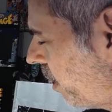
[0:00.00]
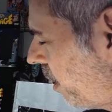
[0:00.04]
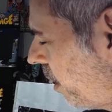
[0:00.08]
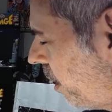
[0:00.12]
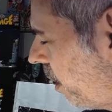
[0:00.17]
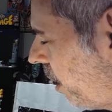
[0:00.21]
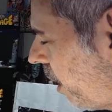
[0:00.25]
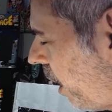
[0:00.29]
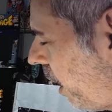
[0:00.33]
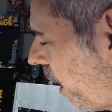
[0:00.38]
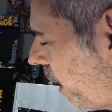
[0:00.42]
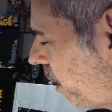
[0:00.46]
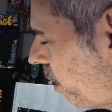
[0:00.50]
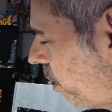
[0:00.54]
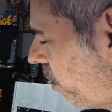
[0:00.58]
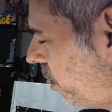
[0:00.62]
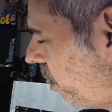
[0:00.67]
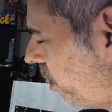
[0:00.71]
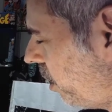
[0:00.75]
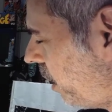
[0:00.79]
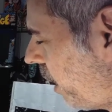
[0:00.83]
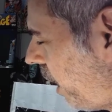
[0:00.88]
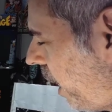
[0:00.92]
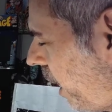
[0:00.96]
I
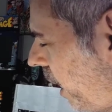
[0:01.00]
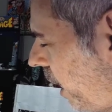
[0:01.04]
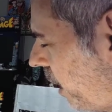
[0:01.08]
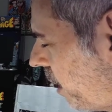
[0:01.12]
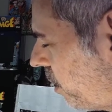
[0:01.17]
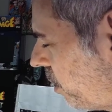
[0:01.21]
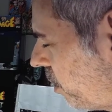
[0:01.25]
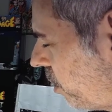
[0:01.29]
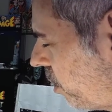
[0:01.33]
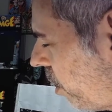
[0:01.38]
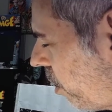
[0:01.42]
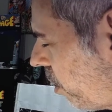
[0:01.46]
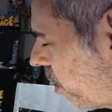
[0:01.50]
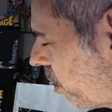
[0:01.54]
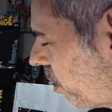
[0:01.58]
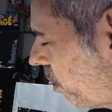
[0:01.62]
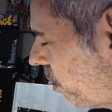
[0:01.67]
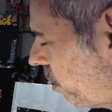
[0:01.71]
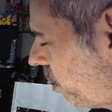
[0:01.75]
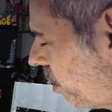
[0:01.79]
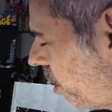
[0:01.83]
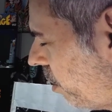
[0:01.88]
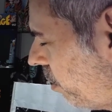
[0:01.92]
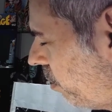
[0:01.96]
could add darker
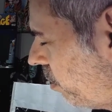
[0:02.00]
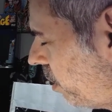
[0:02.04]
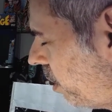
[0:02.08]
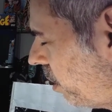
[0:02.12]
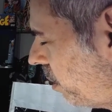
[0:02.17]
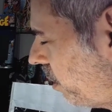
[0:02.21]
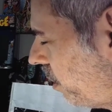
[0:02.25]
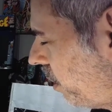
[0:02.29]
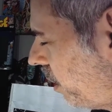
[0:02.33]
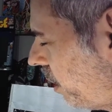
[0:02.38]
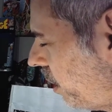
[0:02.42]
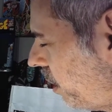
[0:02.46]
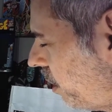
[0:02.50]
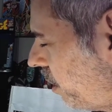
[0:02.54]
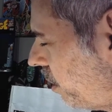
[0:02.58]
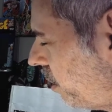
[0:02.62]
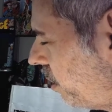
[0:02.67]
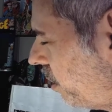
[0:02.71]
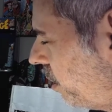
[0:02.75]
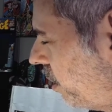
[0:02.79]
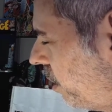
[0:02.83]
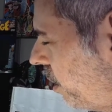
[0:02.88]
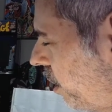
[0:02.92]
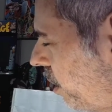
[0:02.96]
tone under here.
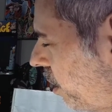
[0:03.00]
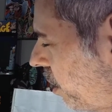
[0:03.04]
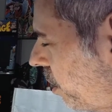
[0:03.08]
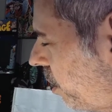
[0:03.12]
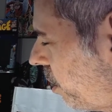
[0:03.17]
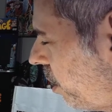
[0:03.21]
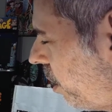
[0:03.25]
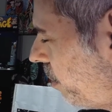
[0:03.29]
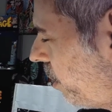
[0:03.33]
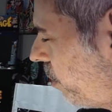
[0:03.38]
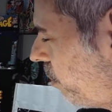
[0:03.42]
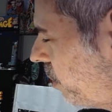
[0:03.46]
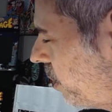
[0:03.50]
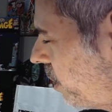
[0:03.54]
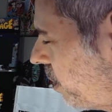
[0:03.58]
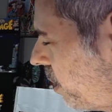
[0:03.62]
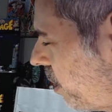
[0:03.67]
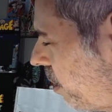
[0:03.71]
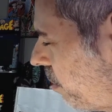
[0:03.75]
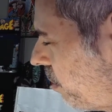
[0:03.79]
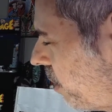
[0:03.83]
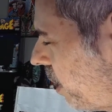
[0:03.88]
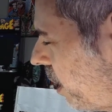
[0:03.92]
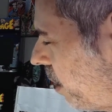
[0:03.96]
Kirby would
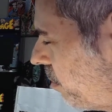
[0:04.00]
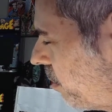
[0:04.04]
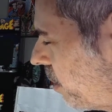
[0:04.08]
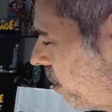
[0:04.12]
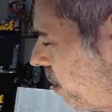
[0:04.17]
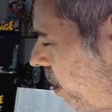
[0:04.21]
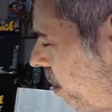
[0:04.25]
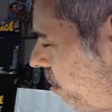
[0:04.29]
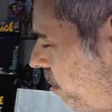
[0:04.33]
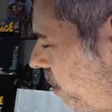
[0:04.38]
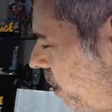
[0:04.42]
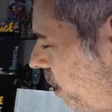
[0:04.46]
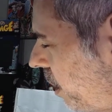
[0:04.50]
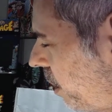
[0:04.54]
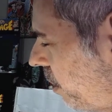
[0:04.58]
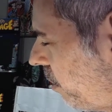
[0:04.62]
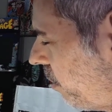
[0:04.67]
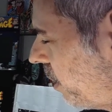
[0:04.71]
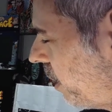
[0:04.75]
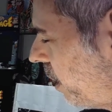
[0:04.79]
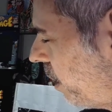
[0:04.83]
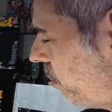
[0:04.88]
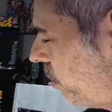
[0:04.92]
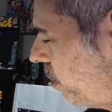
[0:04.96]
sometimes come in here
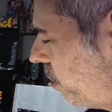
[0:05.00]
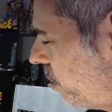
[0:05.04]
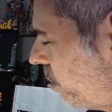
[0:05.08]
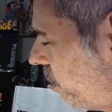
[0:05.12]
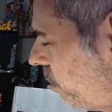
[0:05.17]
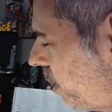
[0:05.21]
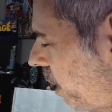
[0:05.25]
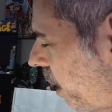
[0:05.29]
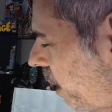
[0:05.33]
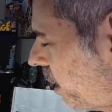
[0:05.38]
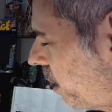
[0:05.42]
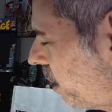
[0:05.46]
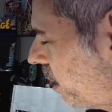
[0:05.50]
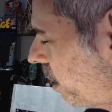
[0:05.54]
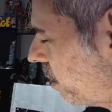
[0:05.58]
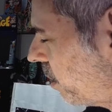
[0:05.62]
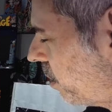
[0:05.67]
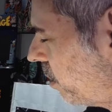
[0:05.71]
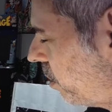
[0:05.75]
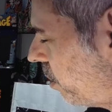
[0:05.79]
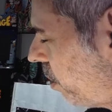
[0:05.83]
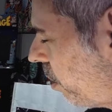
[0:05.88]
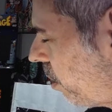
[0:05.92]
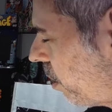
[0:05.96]
and he would do like this
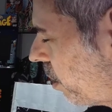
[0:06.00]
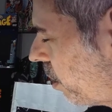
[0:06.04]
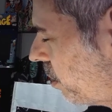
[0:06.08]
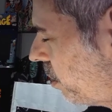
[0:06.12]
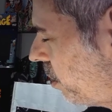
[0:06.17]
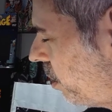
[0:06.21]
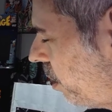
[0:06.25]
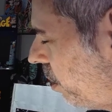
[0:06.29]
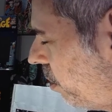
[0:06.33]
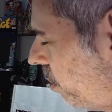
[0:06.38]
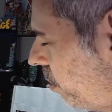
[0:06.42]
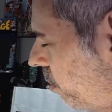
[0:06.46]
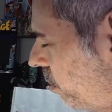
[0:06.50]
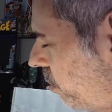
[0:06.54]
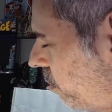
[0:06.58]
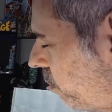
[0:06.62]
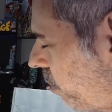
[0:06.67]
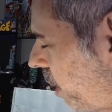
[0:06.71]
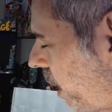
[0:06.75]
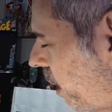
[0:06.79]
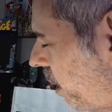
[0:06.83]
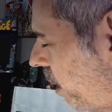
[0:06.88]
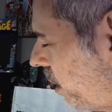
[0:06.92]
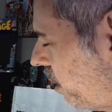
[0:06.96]
dark tone
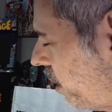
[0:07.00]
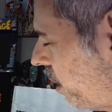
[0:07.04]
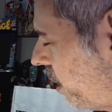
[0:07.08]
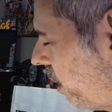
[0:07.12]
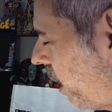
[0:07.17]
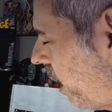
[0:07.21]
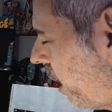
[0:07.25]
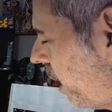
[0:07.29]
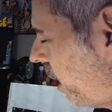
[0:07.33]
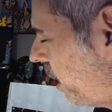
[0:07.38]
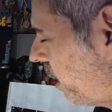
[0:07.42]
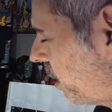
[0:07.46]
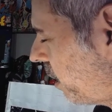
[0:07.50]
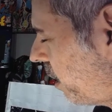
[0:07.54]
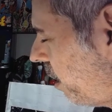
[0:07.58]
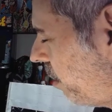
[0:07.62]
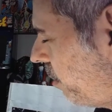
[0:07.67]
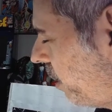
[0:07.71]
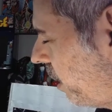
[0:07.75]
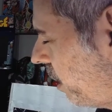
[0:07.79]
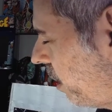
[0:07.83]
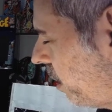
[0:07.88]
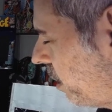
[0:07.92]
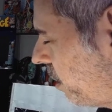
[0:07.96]
right under the eyes
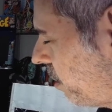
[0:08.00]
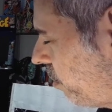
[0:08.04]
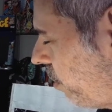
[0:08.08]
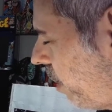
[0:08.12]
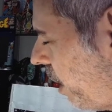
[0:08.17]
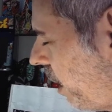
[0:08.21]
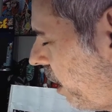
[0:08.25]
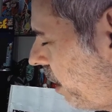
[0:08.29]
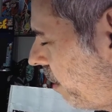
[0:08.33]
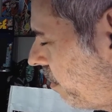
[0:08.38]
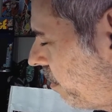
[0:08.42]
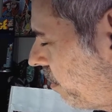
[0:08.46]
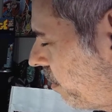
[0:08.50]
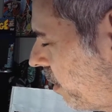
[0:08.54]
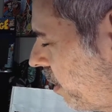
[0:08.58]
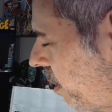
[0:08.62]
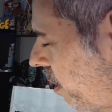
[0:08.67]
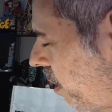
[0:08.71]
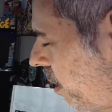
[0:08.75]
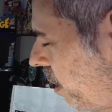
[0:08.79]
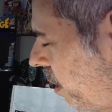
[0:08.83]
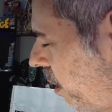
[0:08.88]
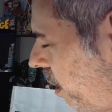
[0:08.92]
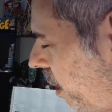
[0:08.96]
coming this way,
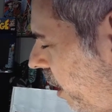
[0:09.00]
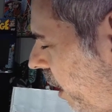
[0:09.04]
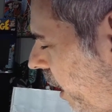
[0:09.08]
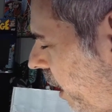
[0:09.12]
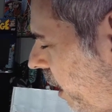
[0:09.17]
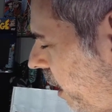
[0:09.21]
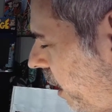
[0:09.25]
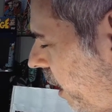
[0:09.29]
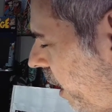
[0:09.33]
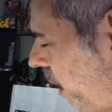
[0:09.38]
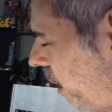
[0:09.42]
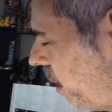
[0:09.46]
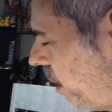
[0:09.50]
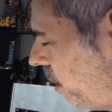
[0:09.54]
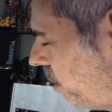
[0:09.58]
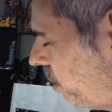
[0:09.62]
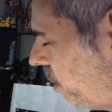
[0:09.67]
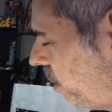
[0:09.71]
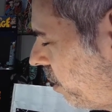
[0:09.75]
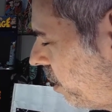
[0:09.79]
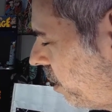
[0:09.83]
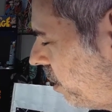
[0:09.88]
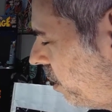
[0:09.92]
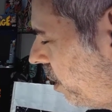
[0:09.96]
and
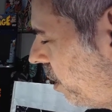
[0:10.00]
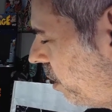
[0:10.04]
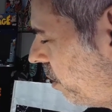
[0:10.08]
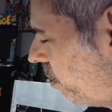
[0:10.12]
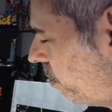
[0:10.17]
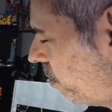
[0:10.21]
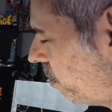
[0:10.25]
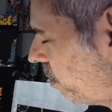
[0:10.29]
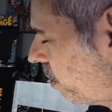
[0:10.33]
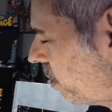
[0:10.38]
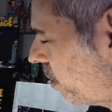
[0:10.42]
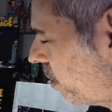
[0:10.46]
under the nose.